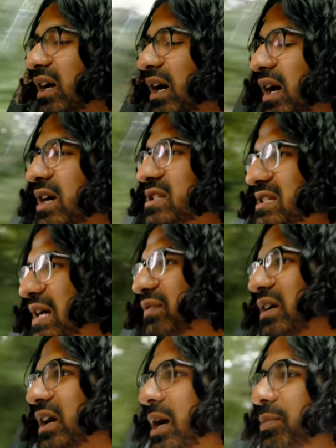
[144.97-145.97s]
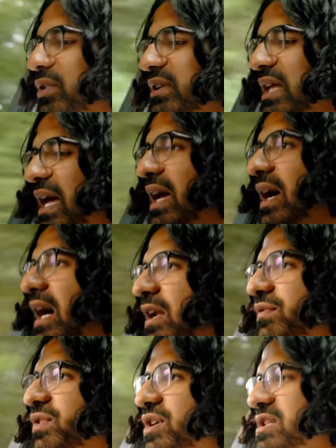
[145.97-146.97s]
Uh, so definitely a high point there, and
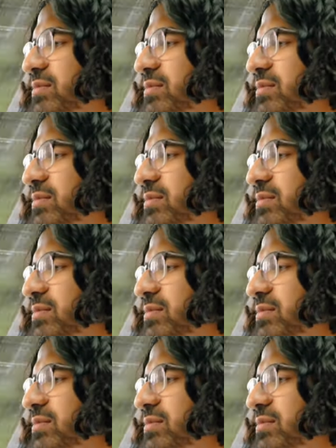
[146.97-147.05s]
I've got